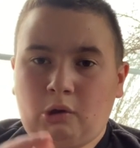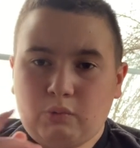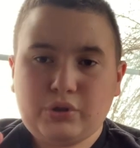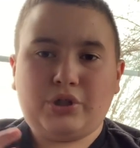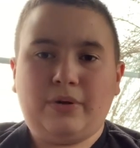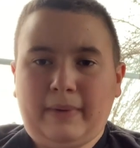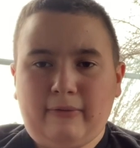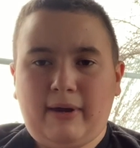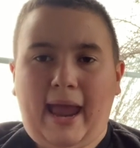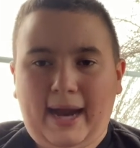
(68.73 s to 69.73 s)
we'll show my
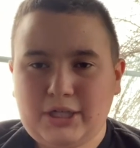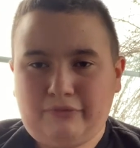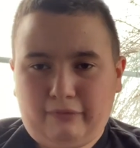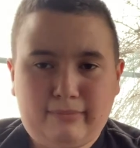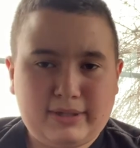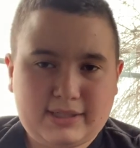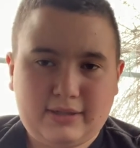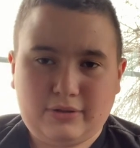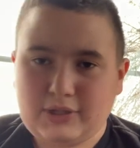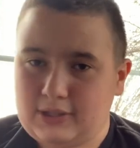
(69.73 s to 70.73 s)
reaction from this
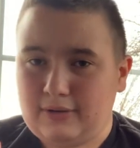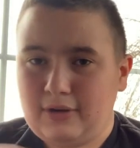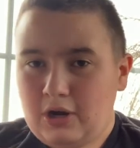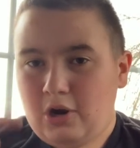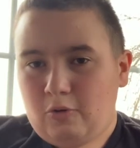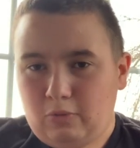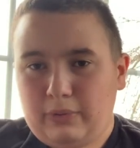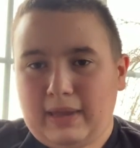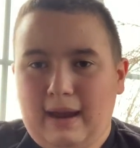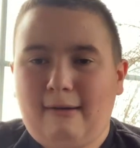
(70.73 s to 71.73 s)
year. So
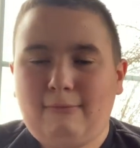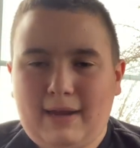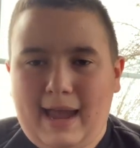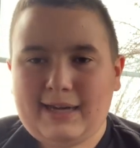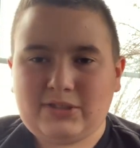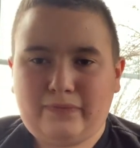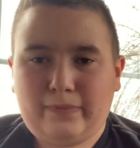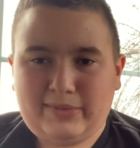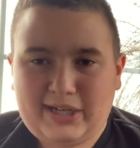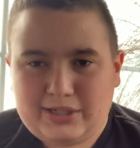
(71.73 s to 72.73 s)
roll the reaction
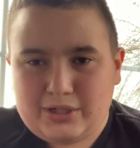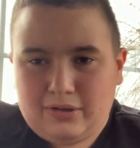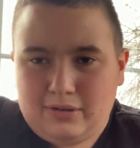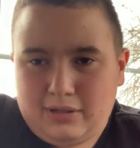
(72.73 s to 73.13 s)
from last year.